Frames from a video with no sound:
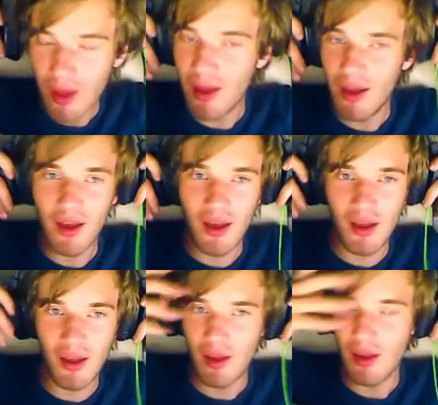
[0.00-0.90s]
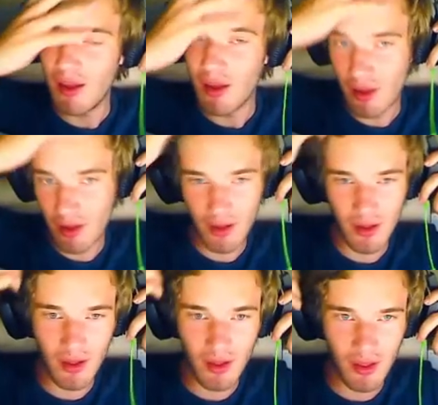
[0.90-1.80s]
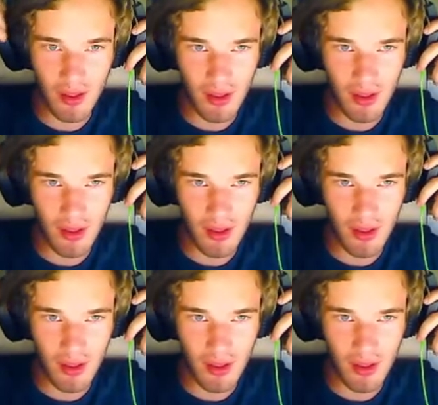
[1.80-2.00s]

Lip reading: (silence)